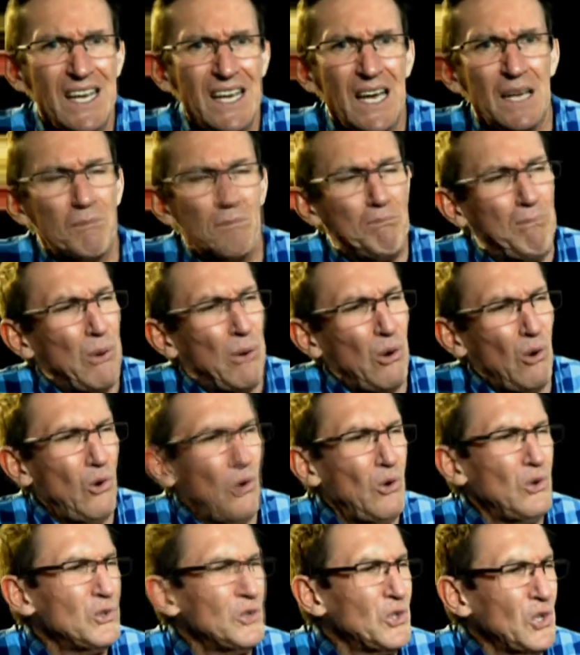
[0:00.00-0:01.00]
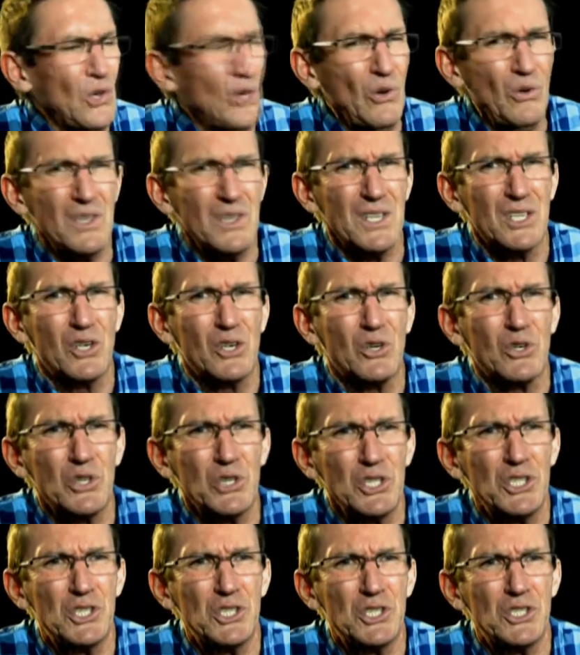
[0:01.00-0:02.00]
And Paul knew that
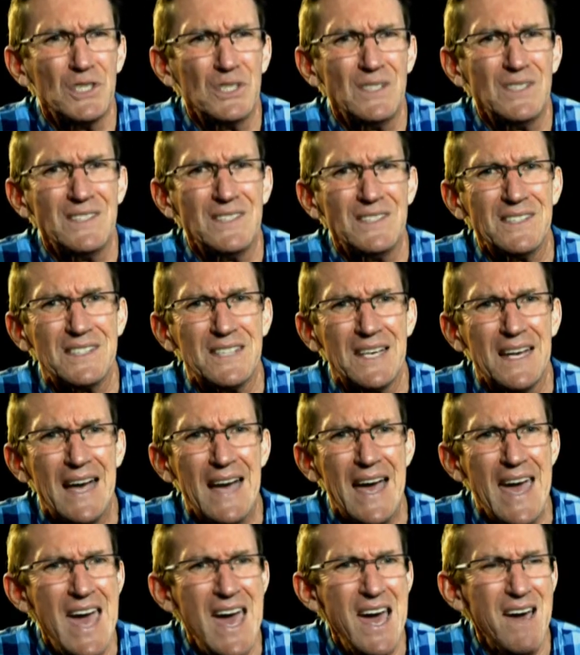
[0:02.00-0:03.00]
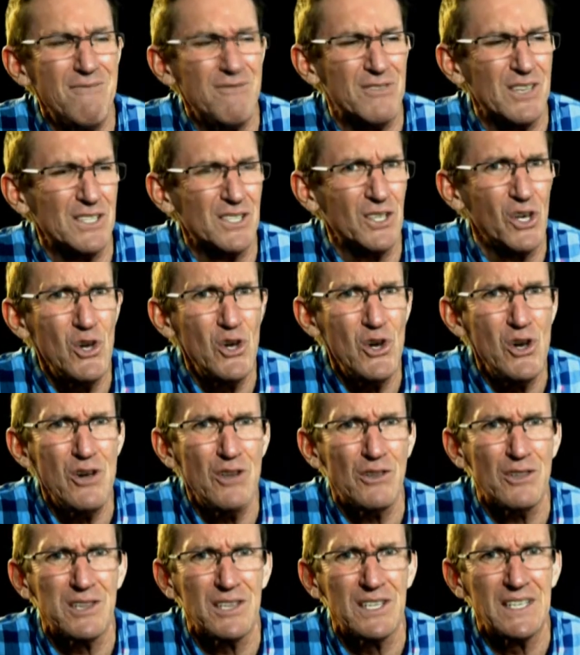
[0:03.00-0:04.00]
Christians have this
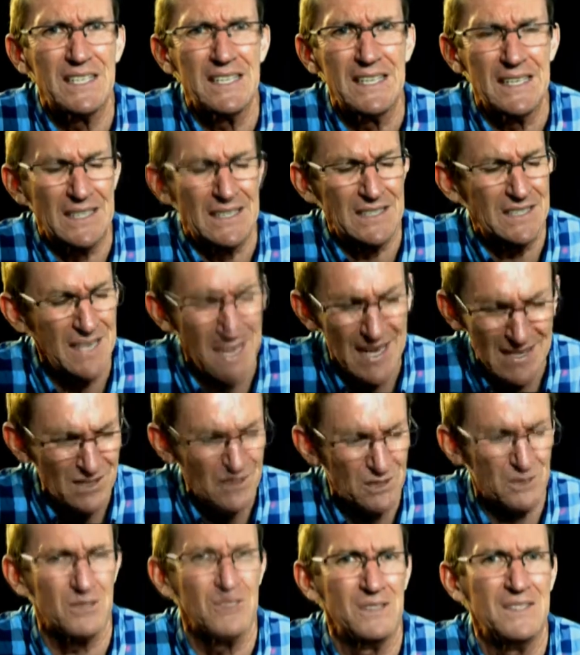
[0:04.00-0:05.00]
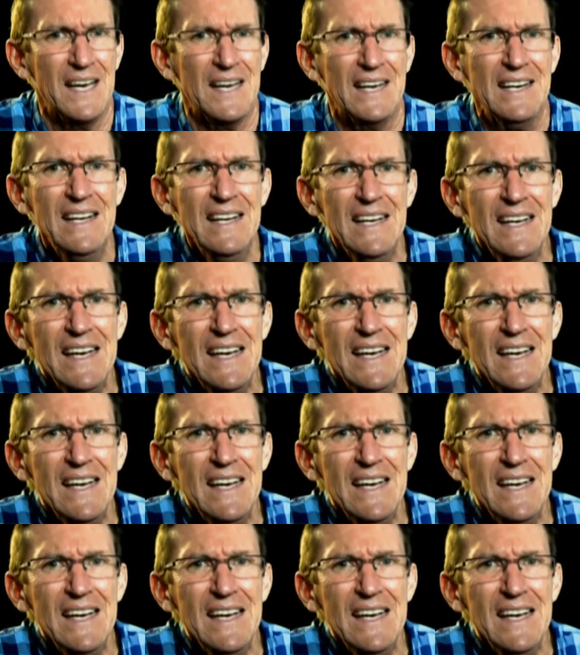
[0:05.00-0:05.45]
earthly needs. He understood that.